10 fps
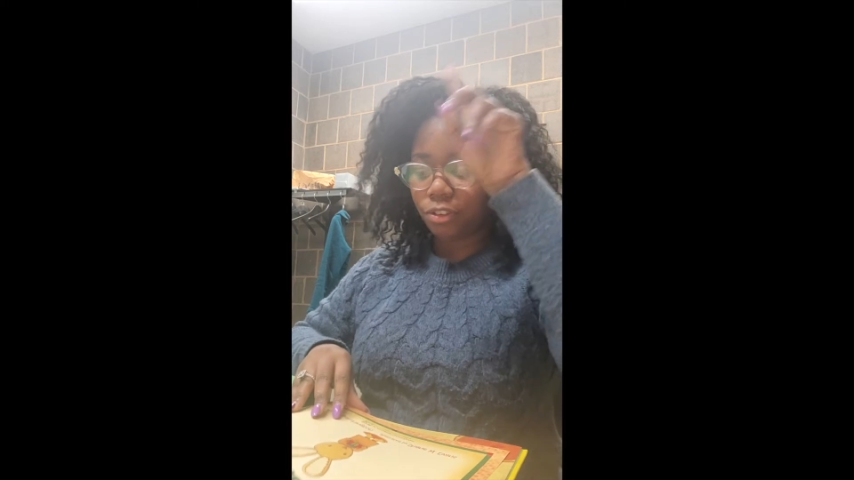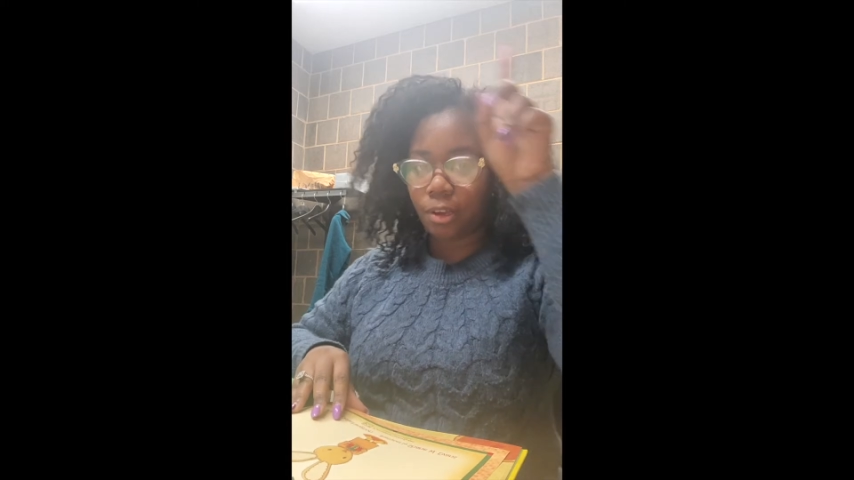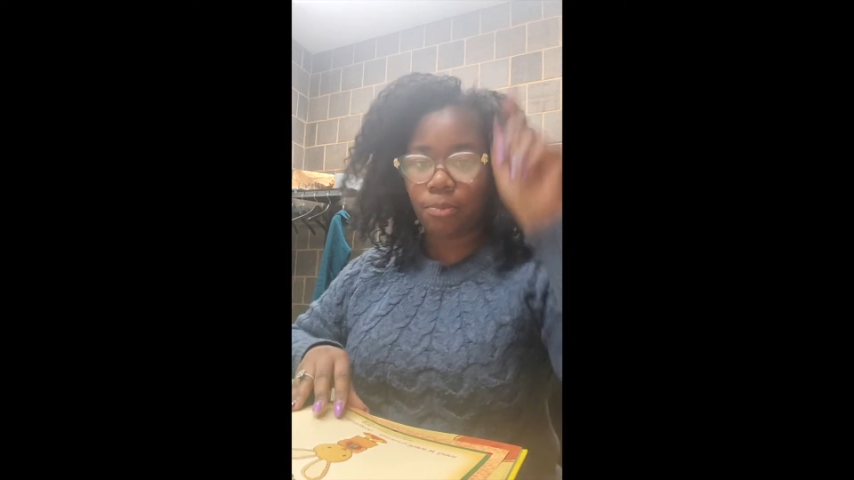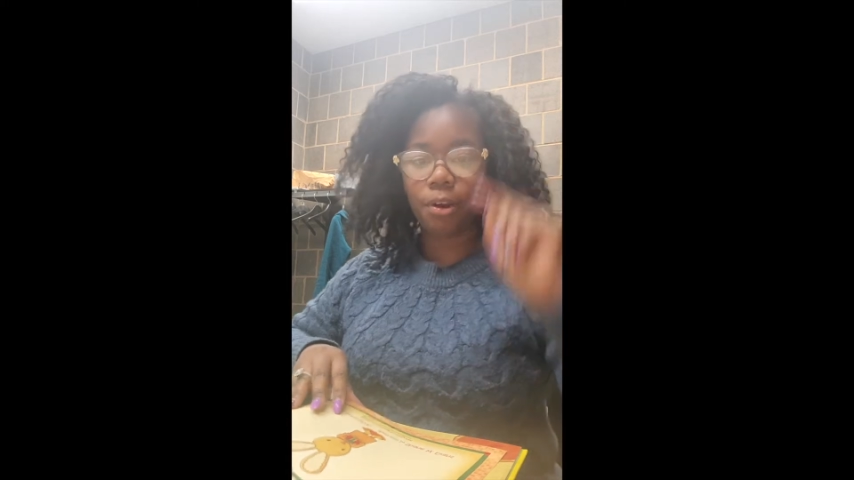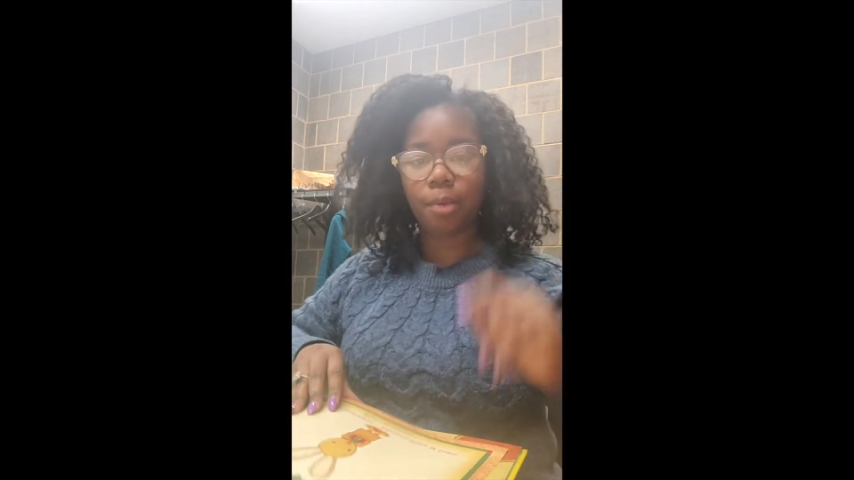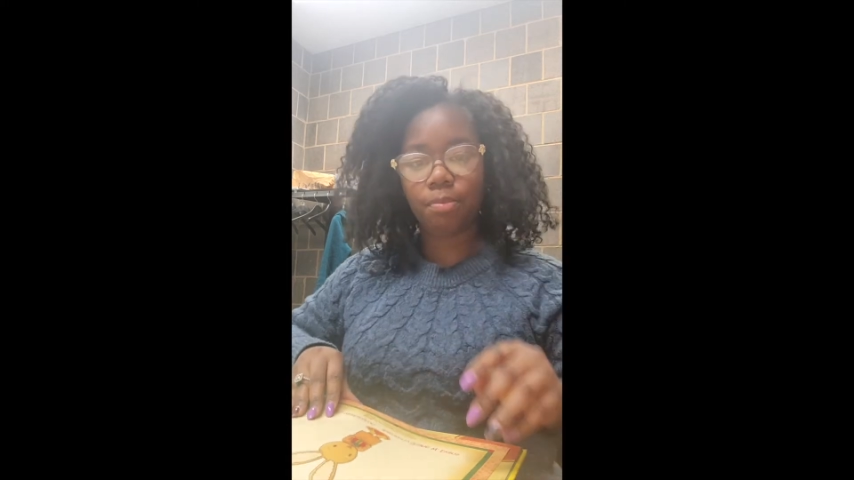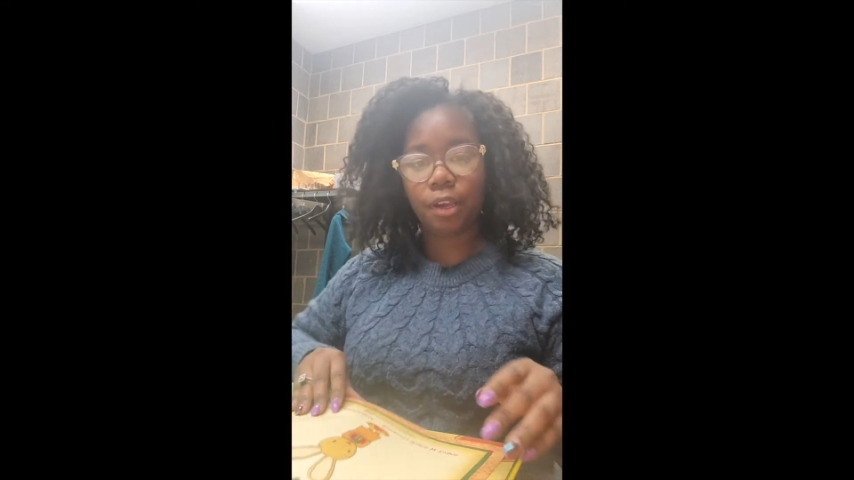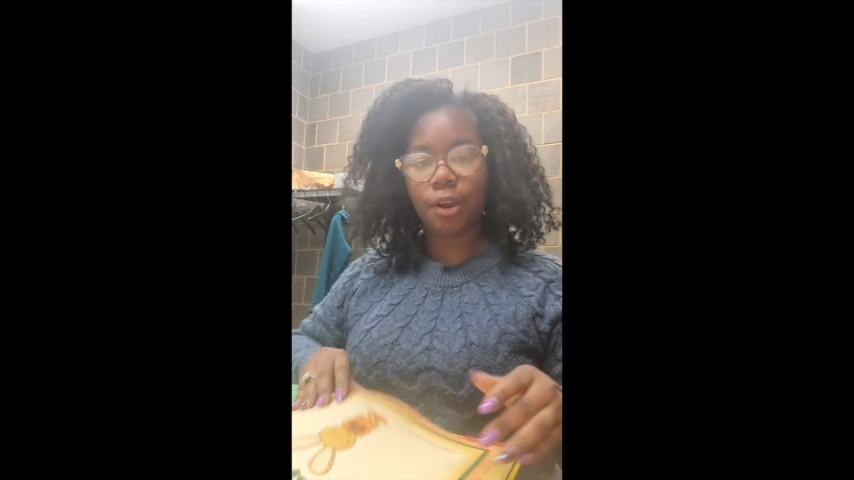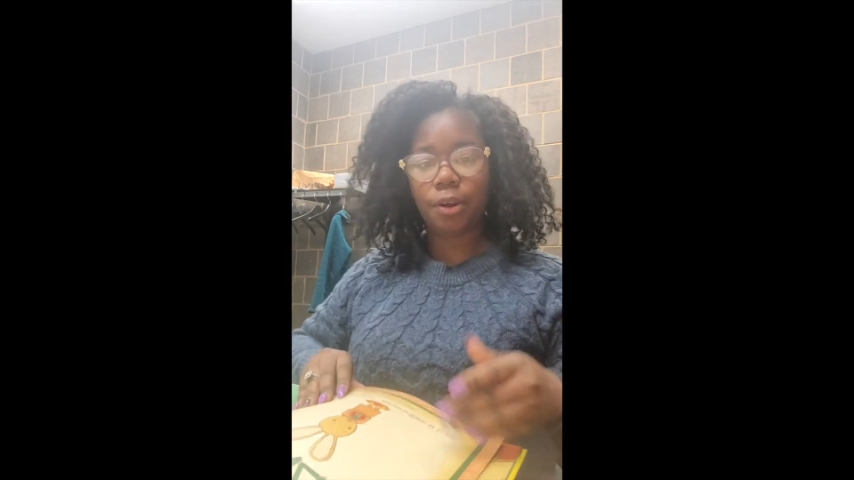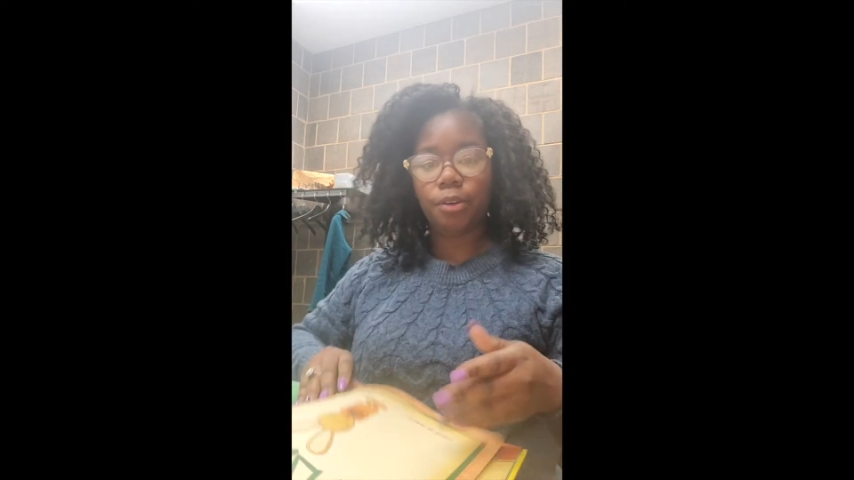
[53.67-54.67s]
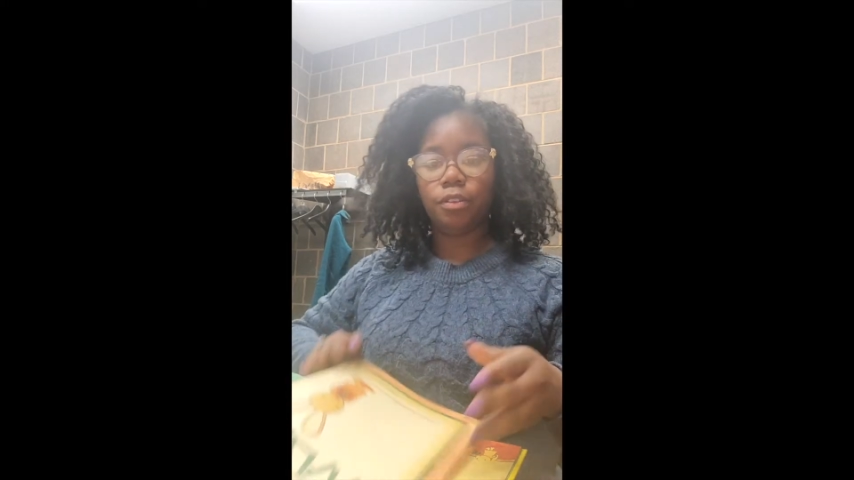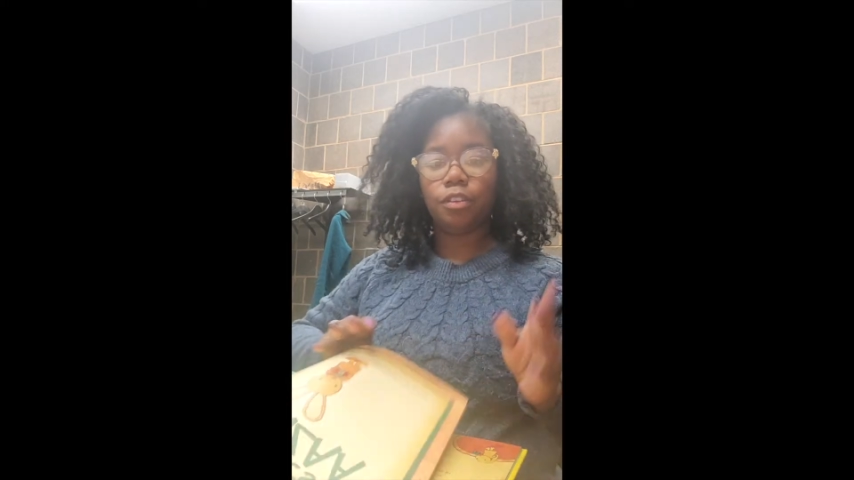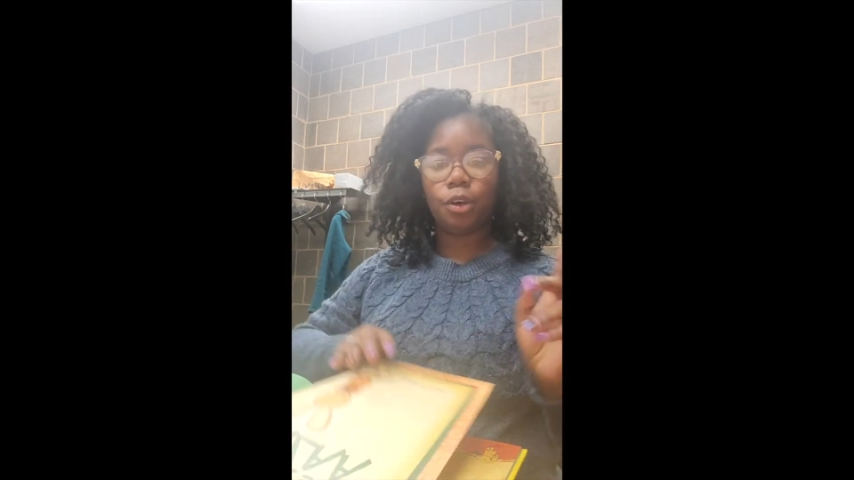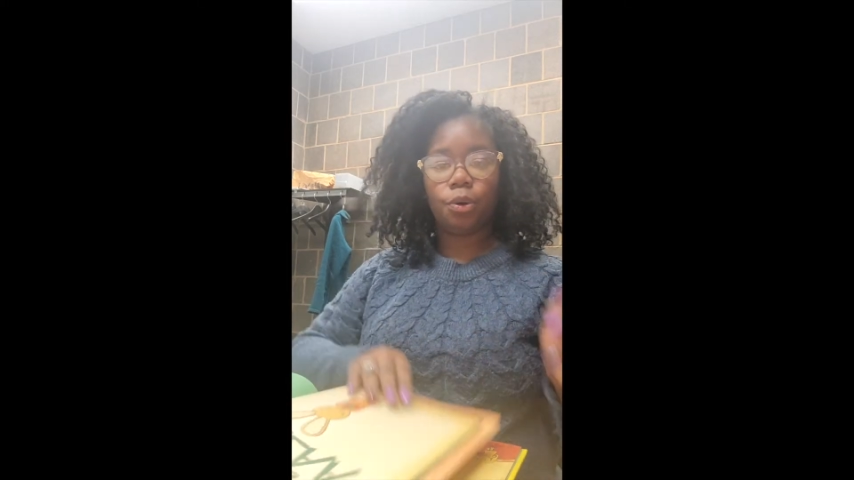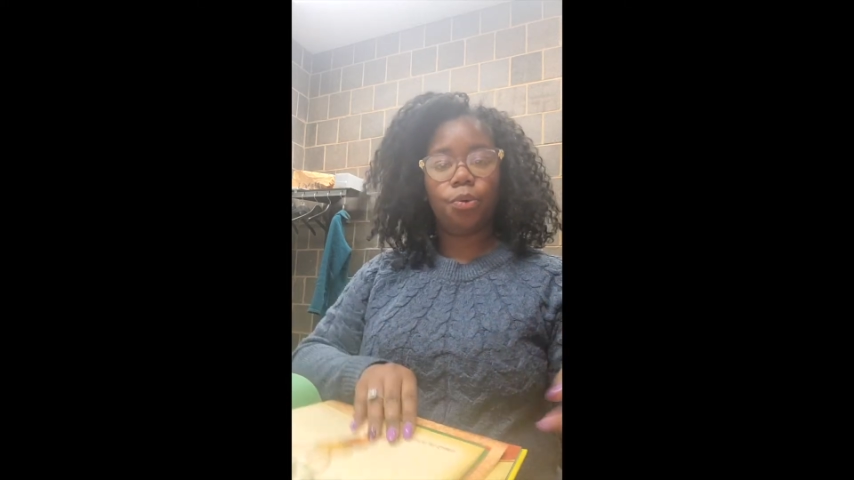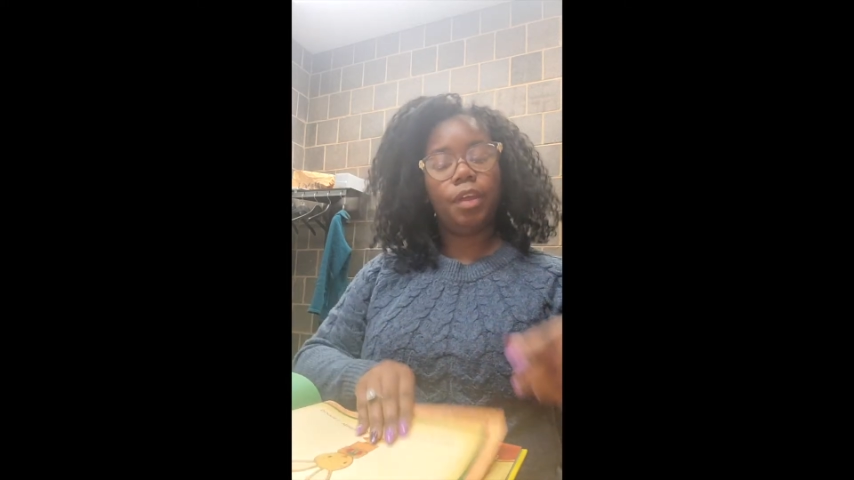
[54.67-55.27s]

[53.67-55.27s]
somewhere up there so